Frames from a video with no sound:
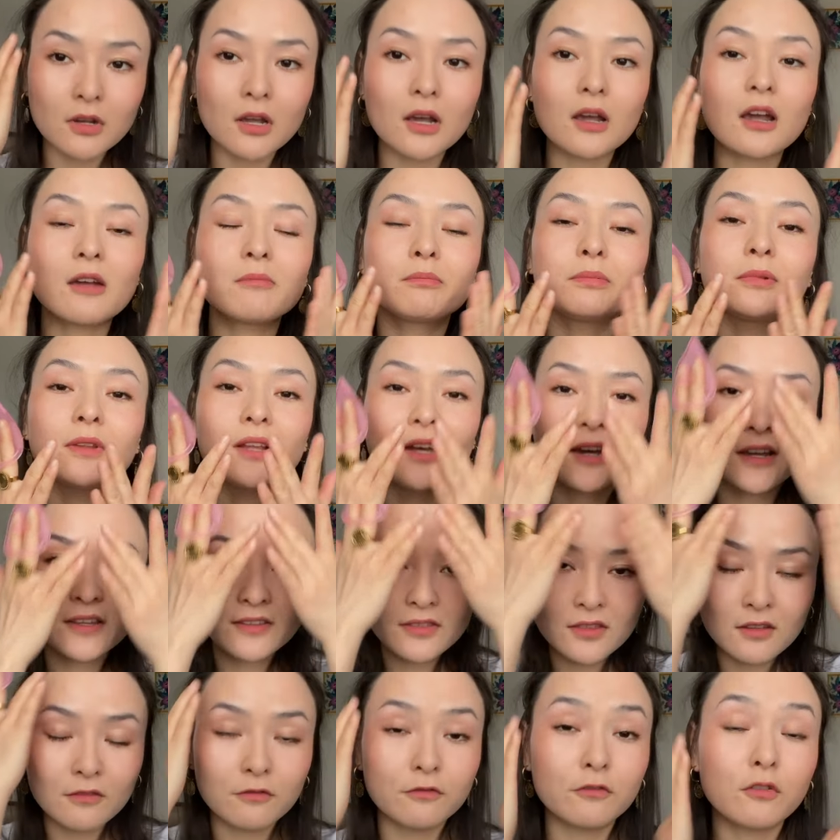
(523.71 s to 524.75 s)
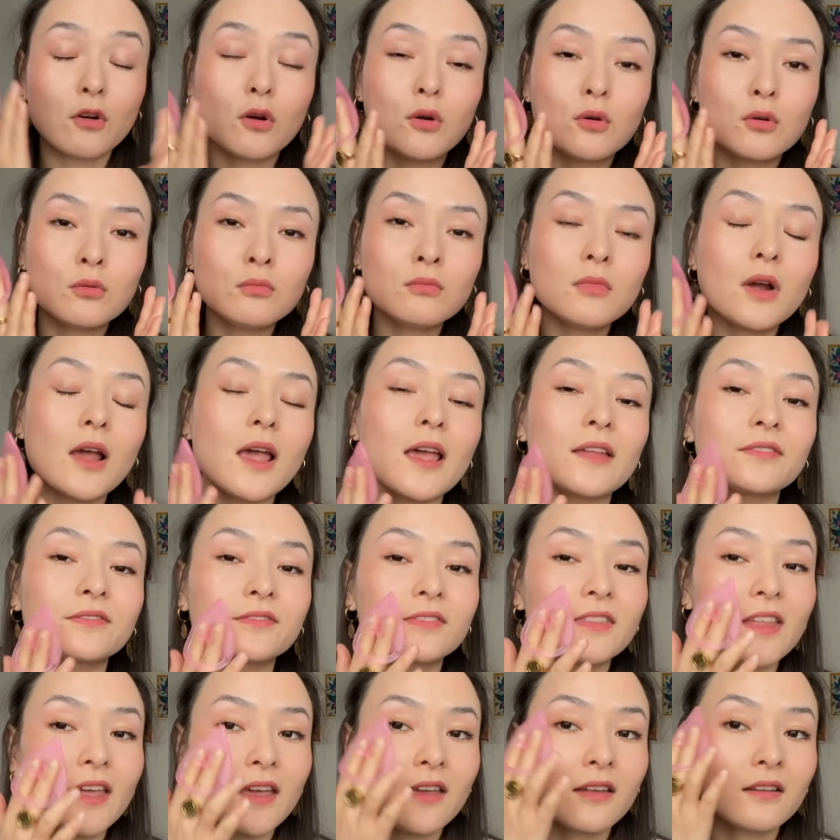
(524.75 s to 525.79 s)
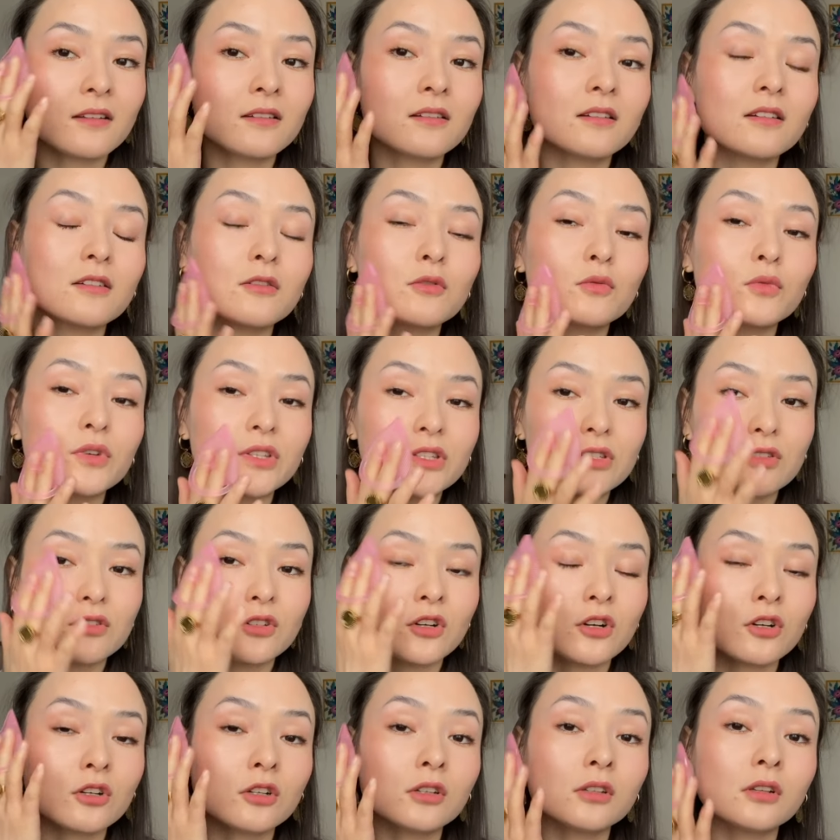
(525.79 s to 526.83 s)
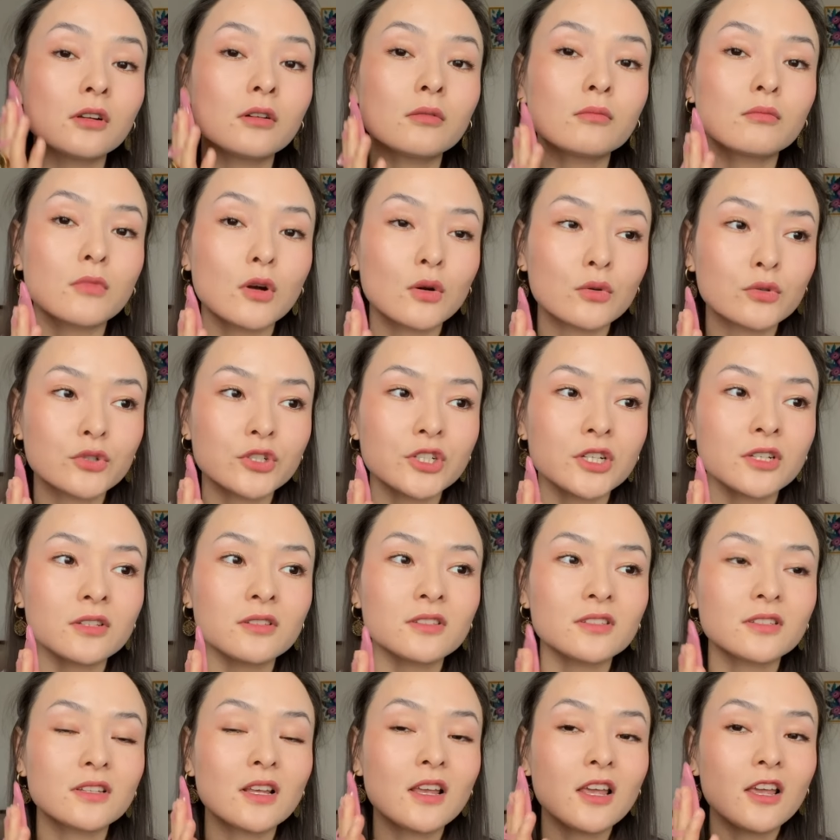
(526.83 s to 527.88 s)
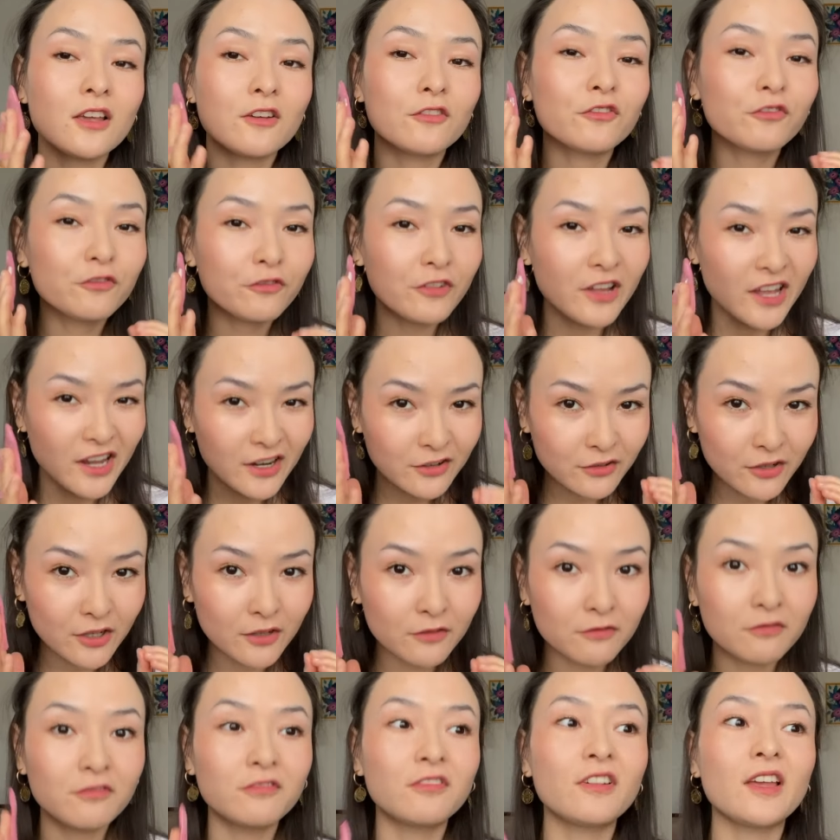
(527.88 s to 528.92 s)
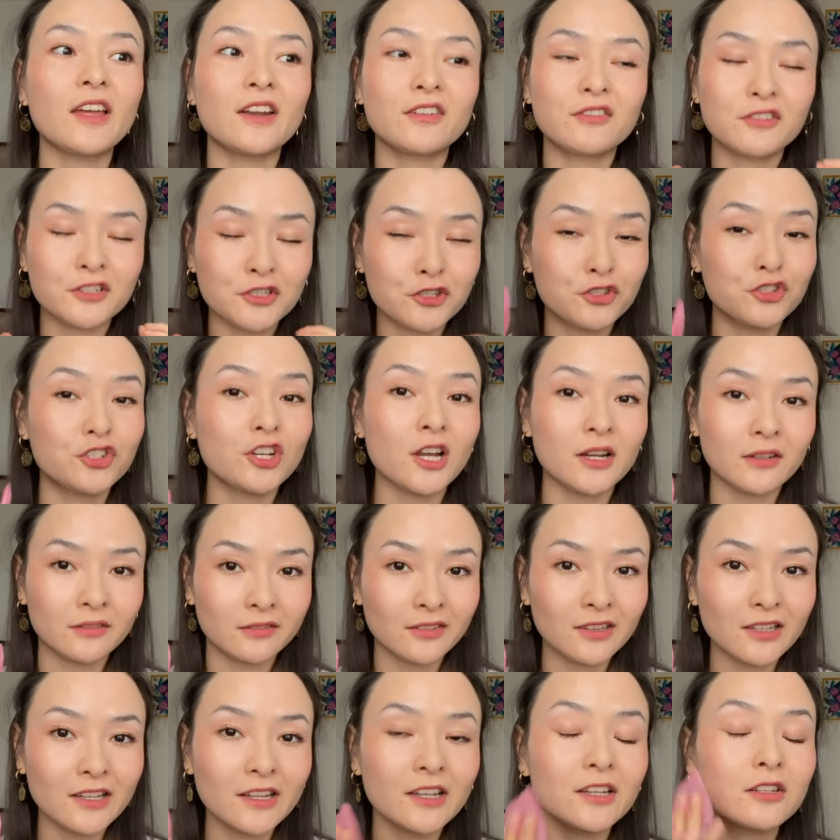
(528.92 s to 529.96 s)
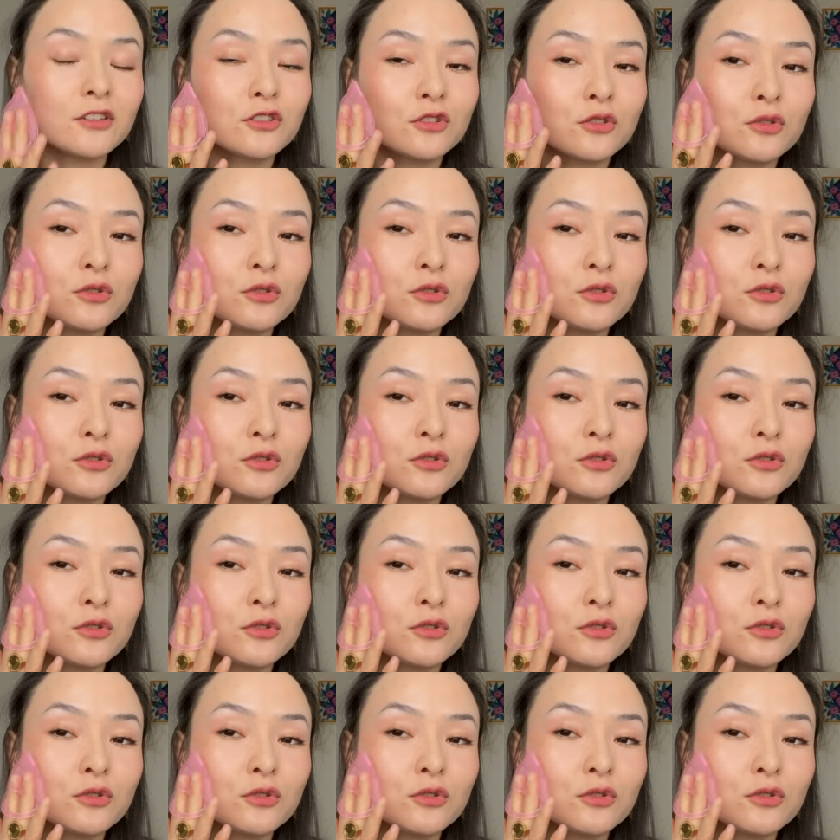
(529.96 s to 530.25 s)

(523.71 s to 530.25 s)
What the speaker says: apply the foam and then with circular motions, very, very gently, you